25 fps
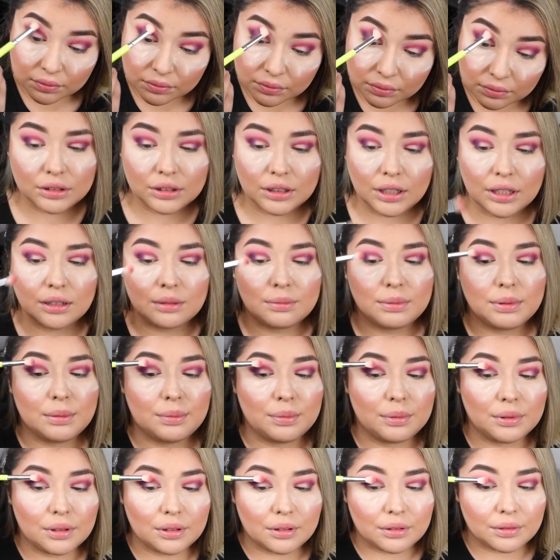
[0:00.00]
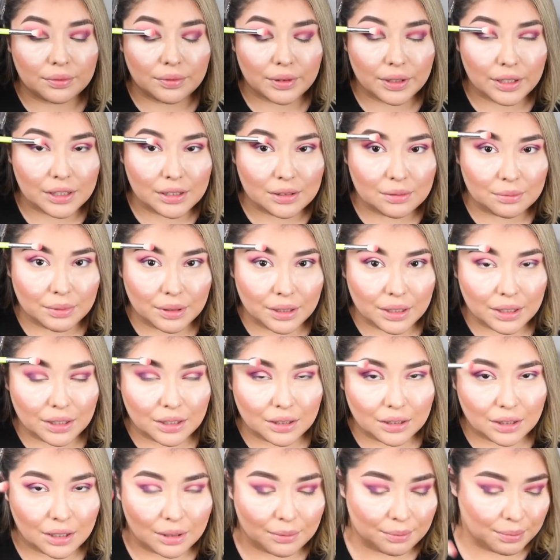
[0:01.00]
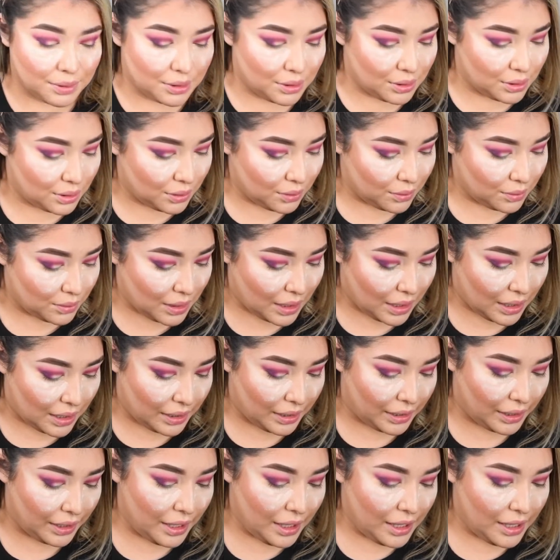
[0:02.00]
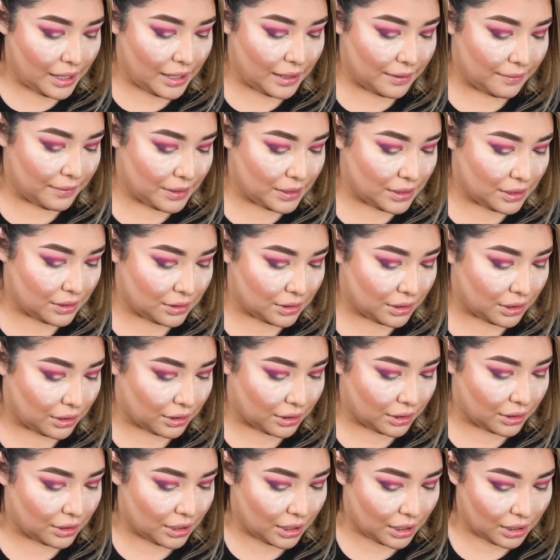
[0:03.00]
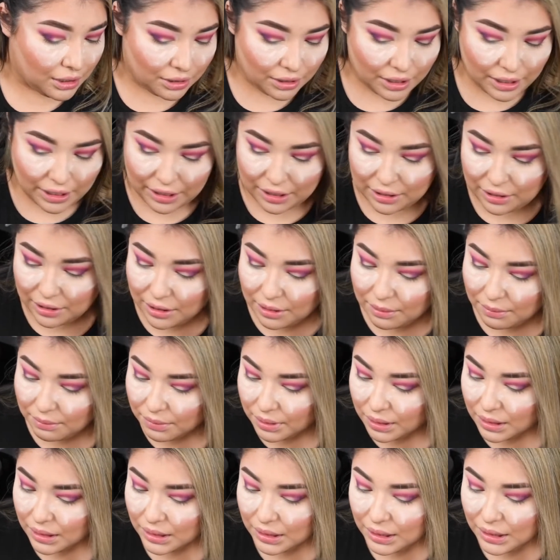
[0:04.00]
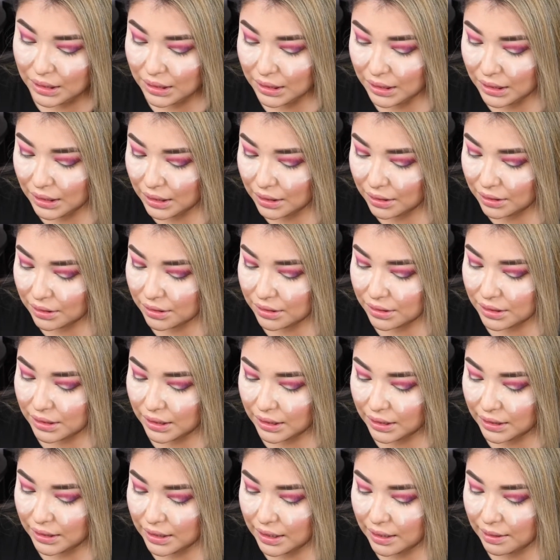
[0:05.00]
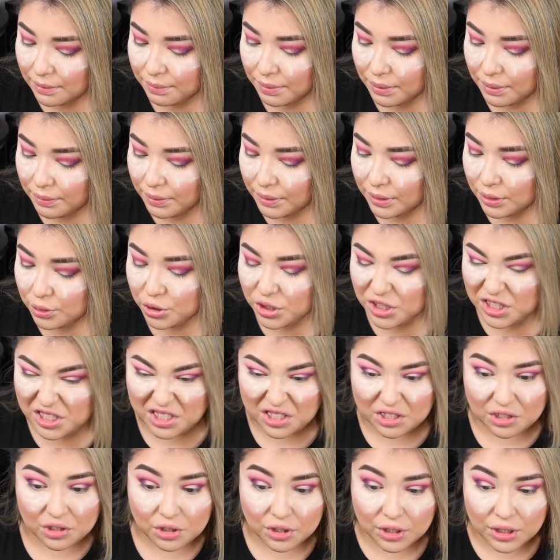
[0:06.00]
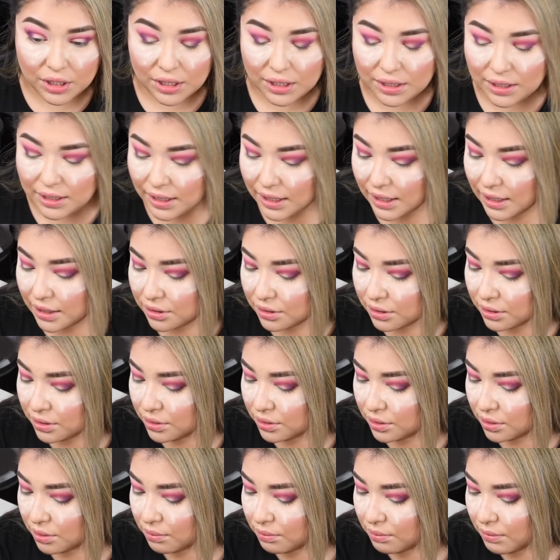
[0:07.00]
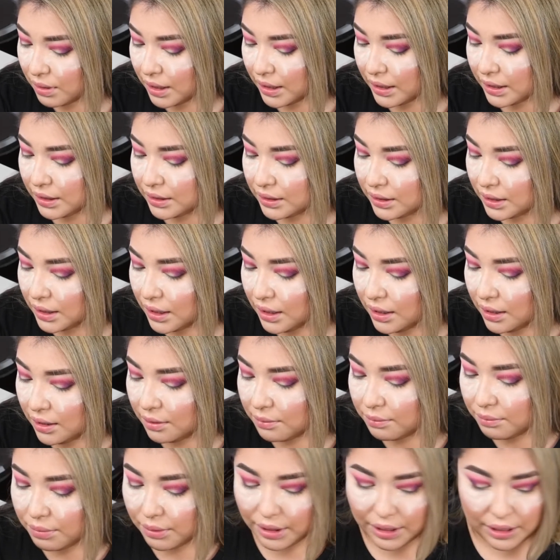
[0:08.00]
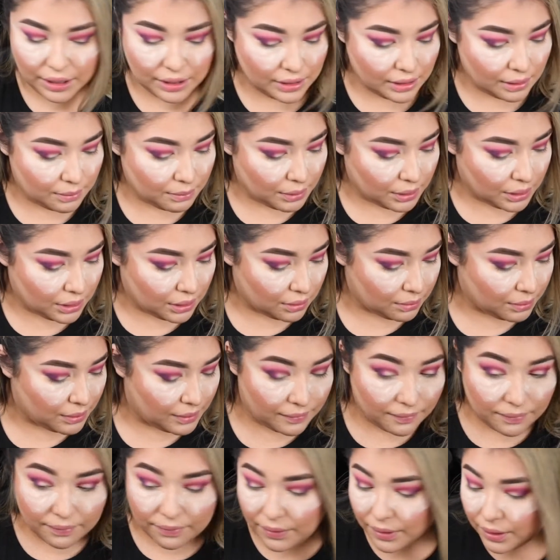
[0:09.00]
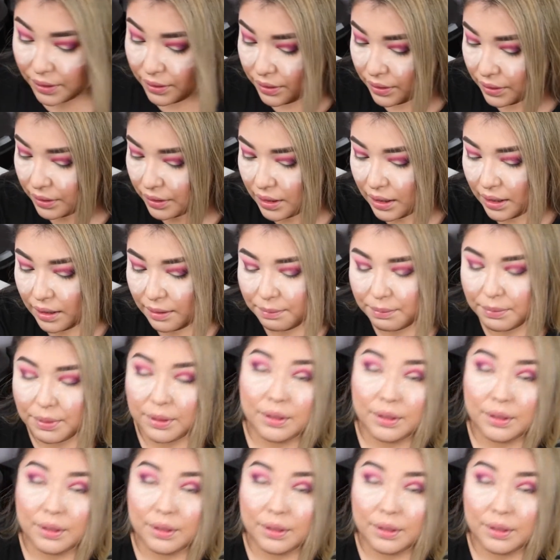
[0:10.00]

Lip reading: A lot of people are afraid to bring it up too high. If it's a darker color, I can completely understand that. But with transition shades, I actually don't mind bringing them a little bit further up